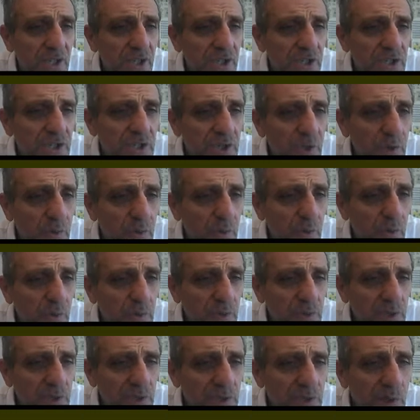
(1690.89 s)
So
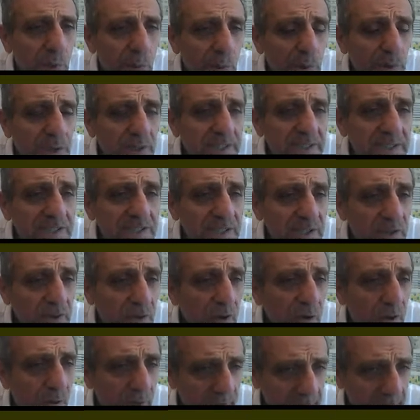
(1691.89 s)
the total is zero right